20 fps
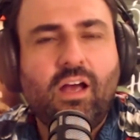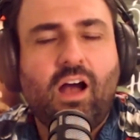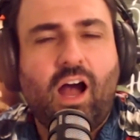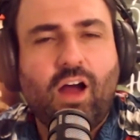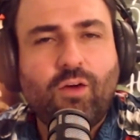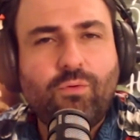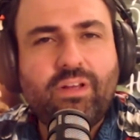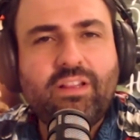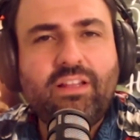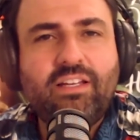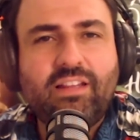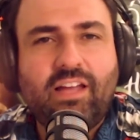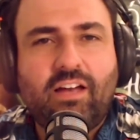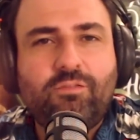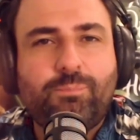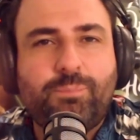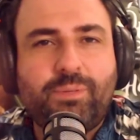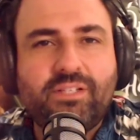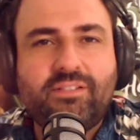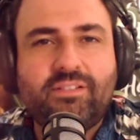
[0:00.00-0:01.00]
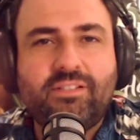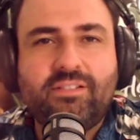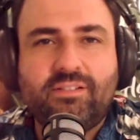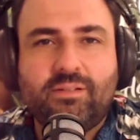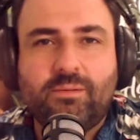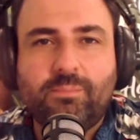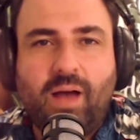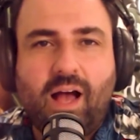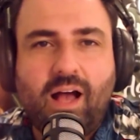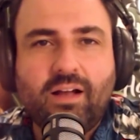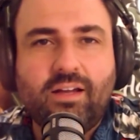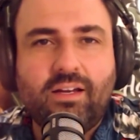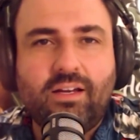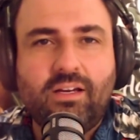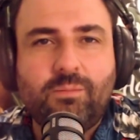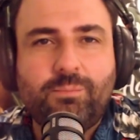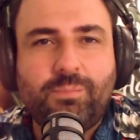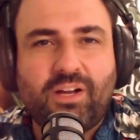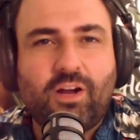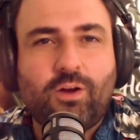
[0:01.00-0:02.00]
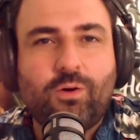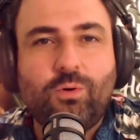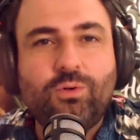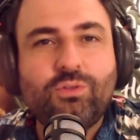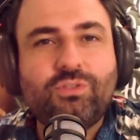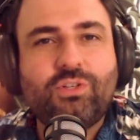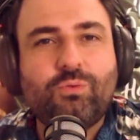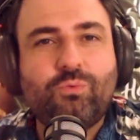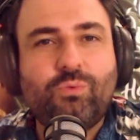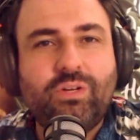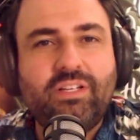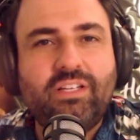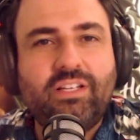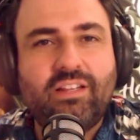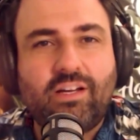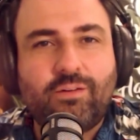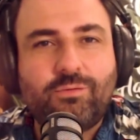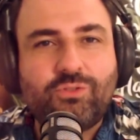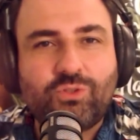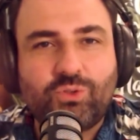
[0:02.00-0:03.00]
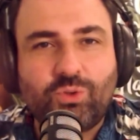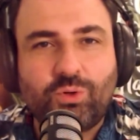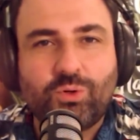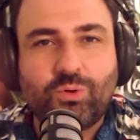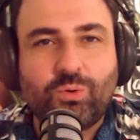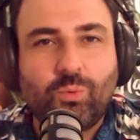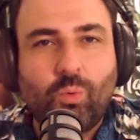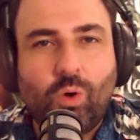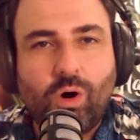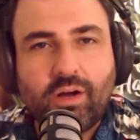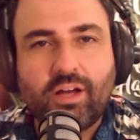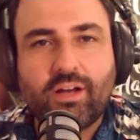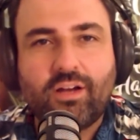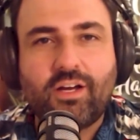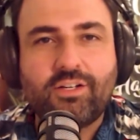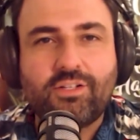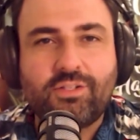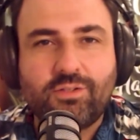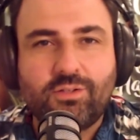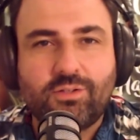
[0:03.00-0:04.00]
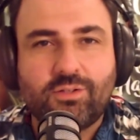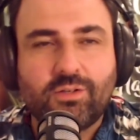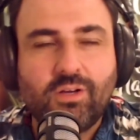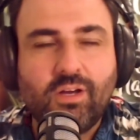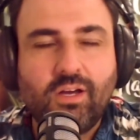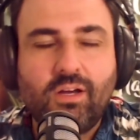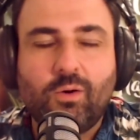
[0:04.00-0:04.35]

I really love business and marketing, but I also really love soil. What can I do?